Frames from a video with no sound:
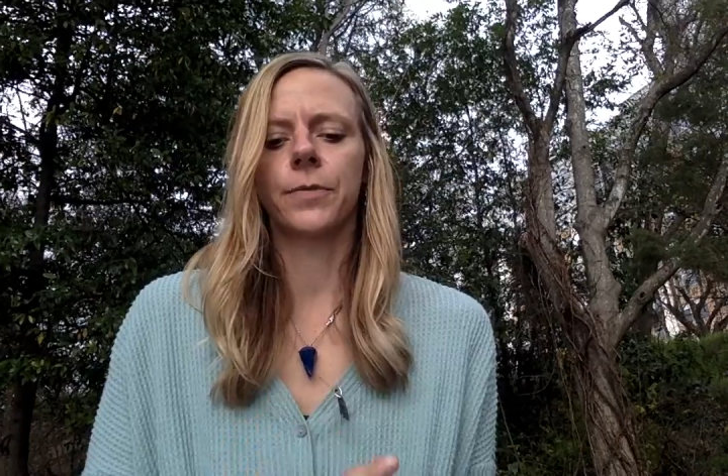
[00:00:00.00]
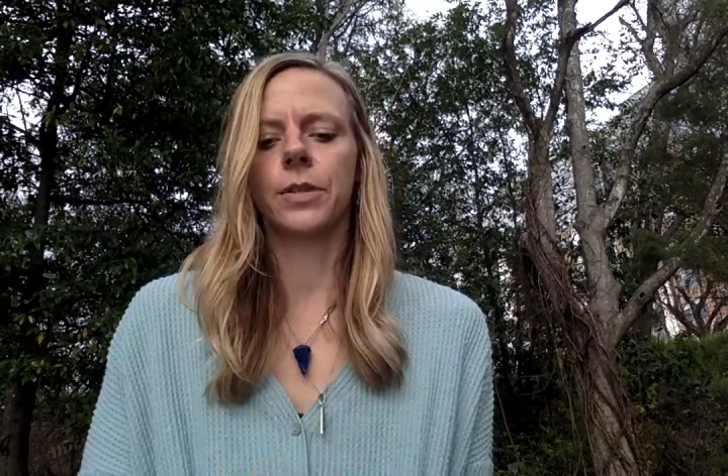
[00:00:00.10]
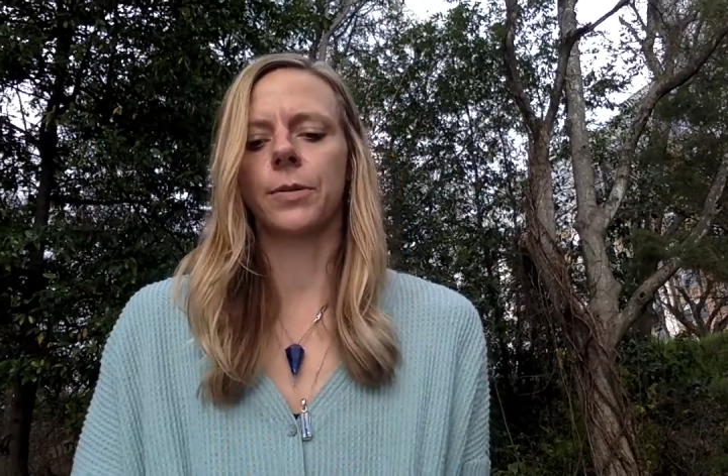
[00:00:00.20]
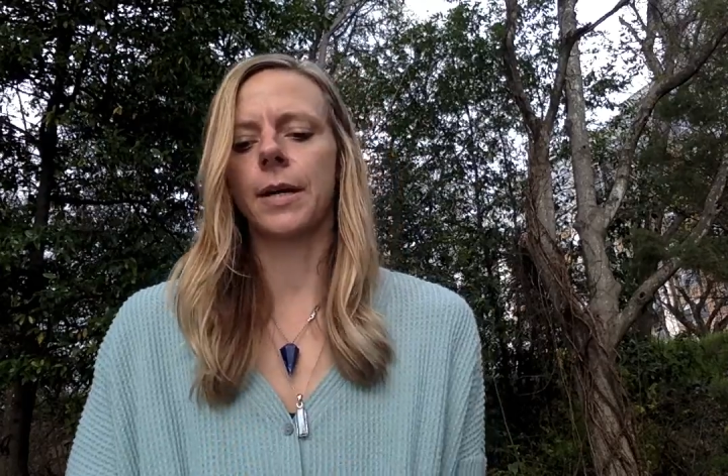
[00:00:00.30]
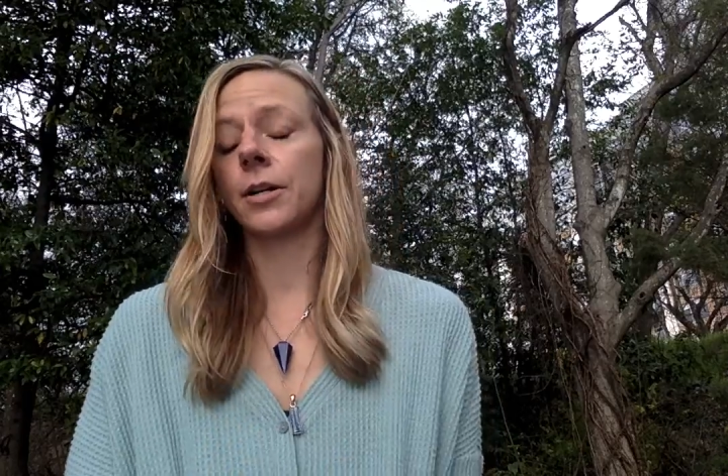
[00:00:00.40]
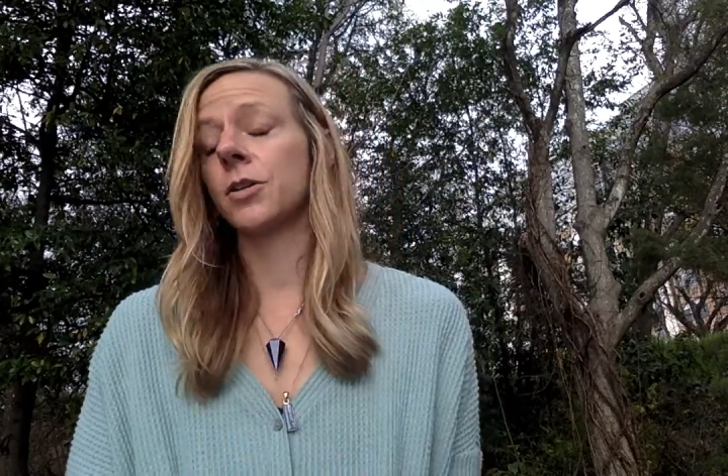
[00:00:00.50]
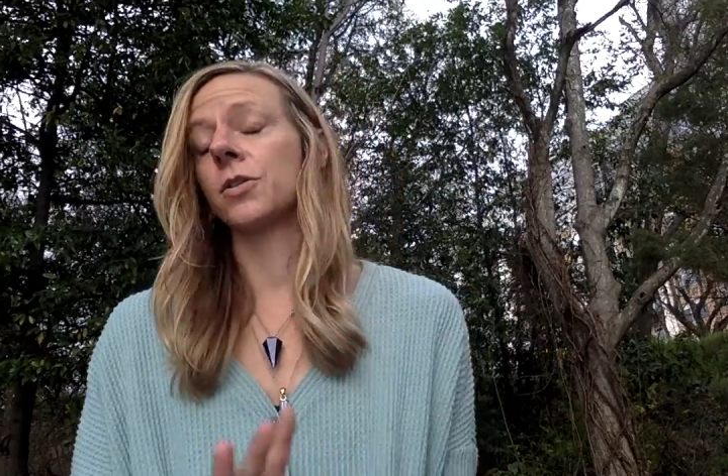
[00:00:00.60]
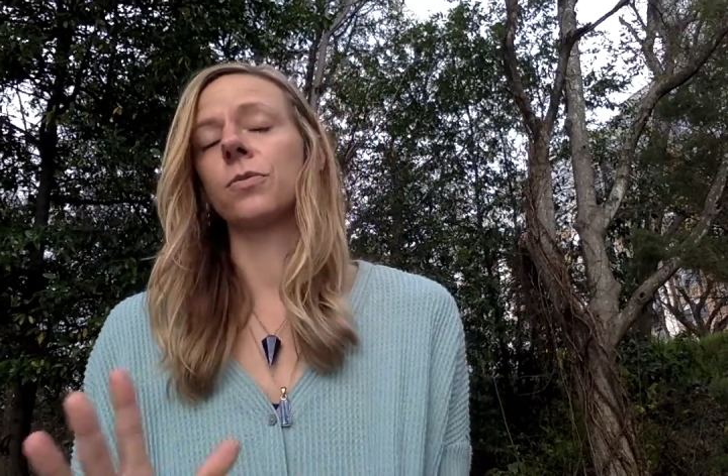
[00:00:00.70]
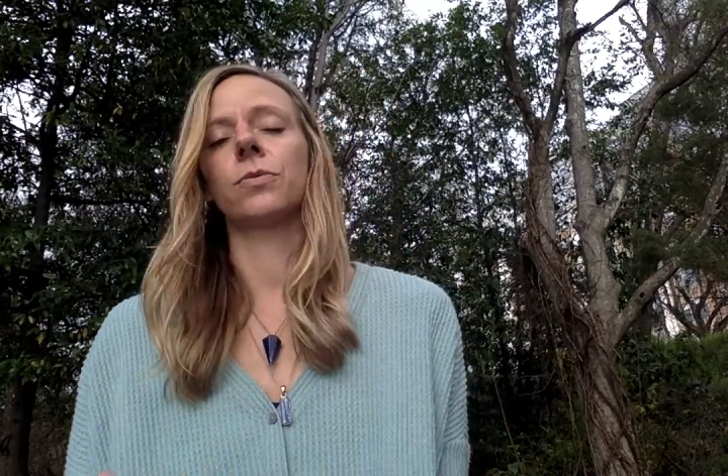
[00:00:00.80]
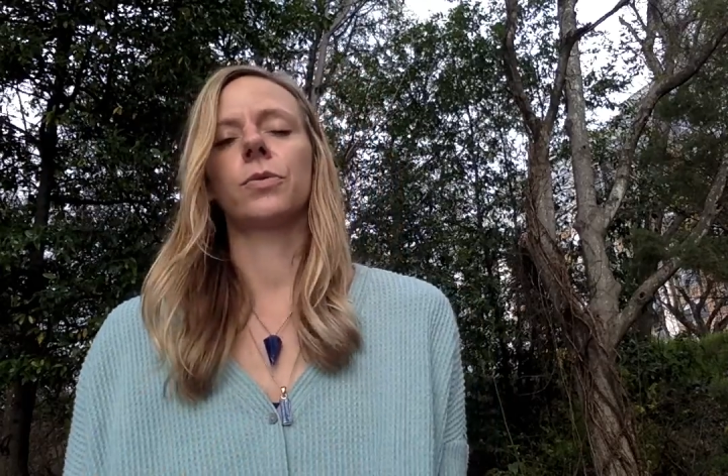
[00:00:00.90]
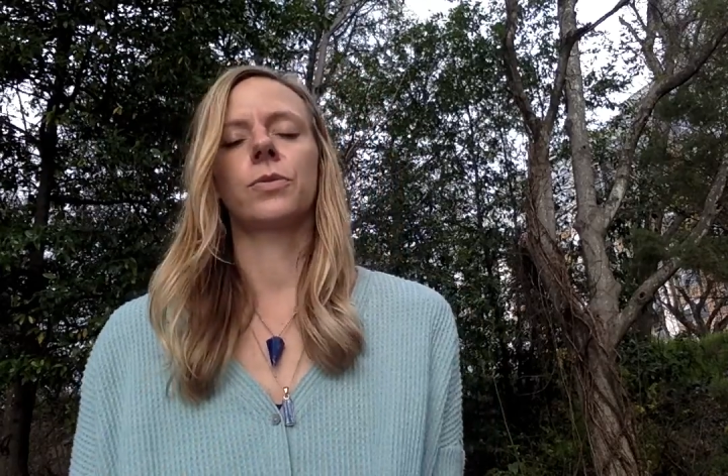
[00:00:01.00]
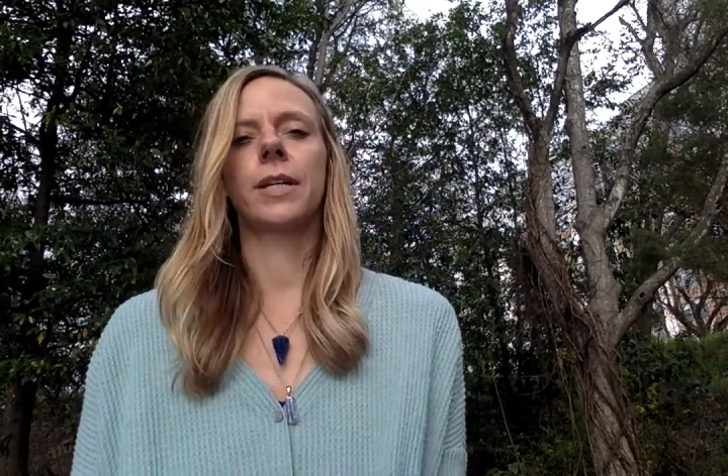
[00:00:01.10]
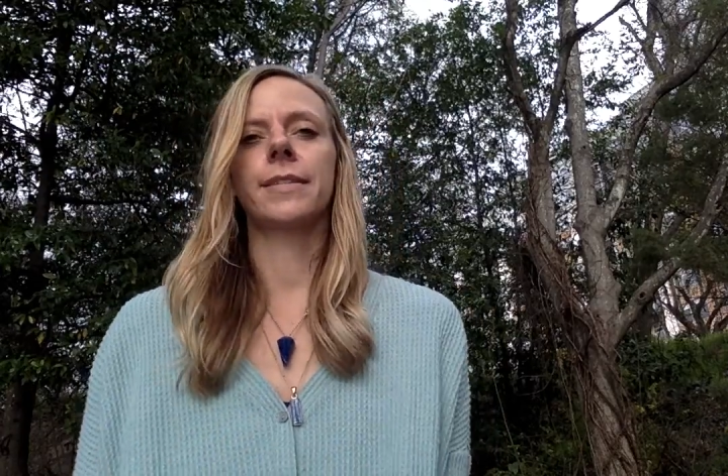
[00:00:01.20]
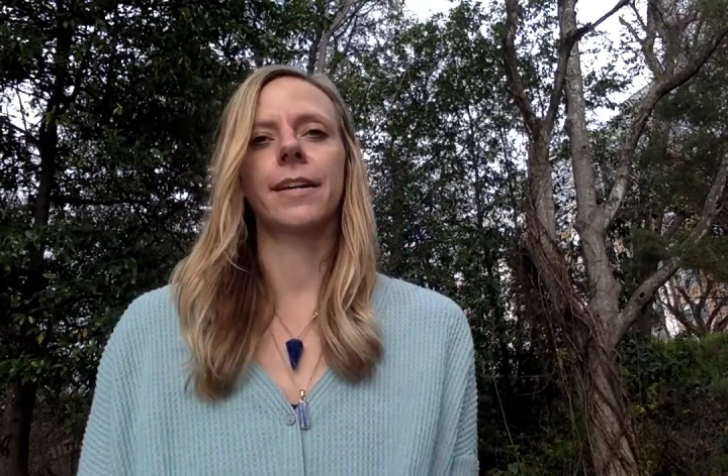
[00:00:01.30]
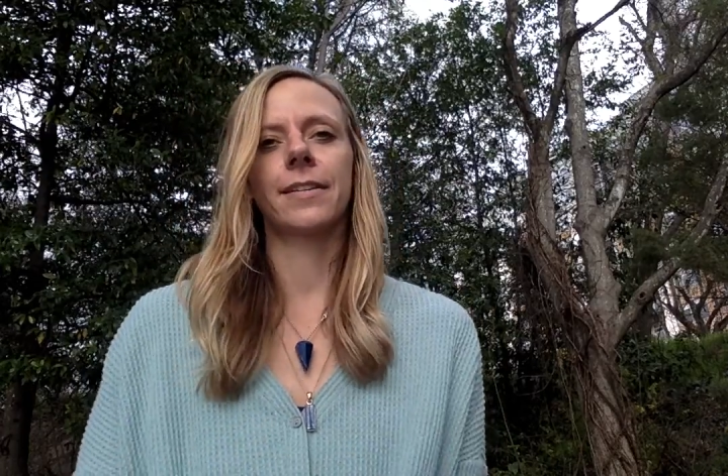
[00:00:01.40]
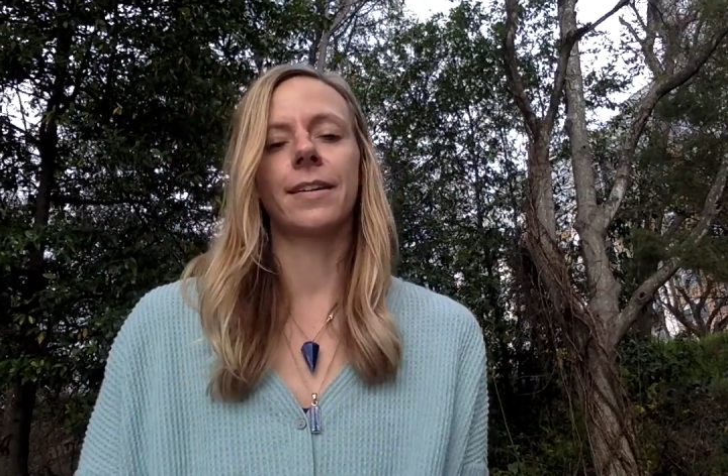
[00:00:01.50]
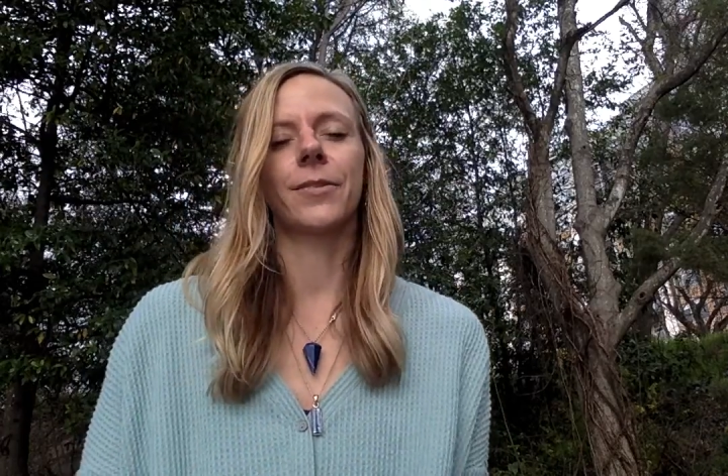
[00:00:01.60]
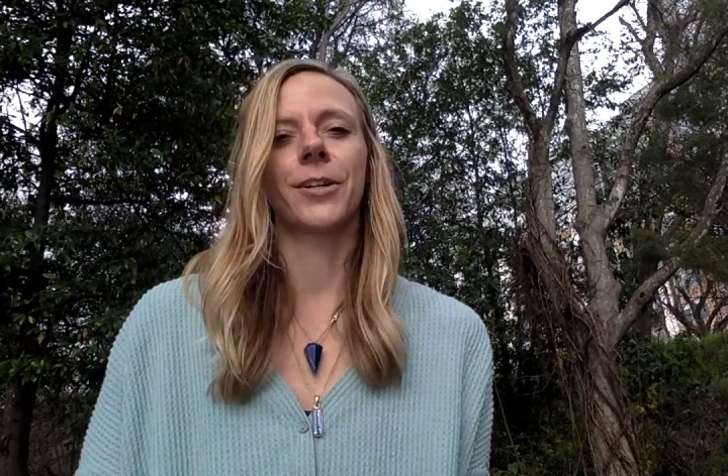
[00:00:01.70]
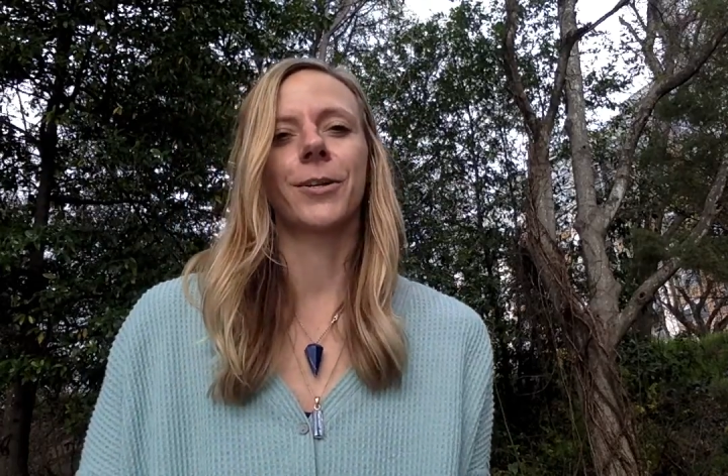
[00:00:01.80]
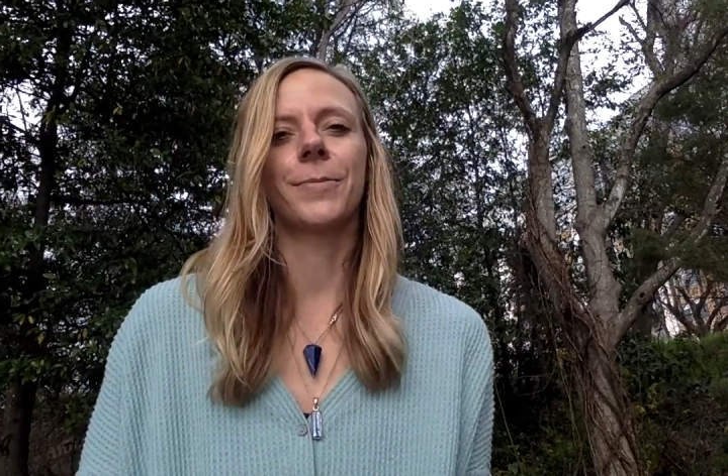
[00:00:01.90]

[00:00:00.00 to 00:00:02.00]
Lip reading: So I don't know who needs to hear that, Virgo,